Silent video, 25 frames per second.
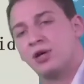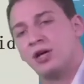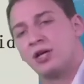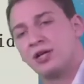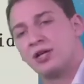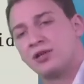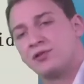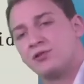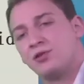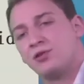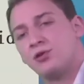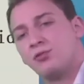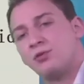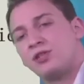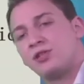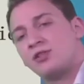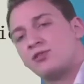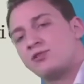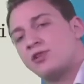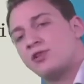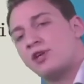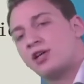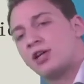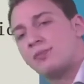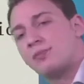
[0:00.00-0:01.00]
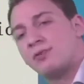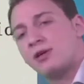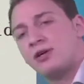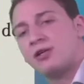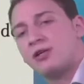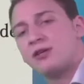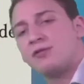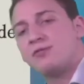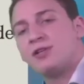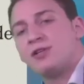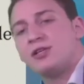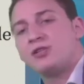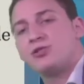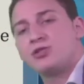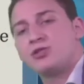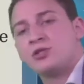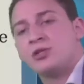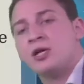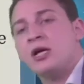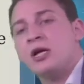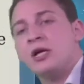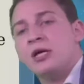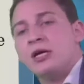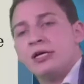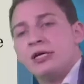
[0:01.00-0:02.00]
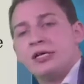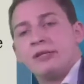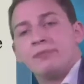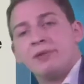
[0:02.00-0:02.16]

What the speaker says: So when you talk about innovation, it might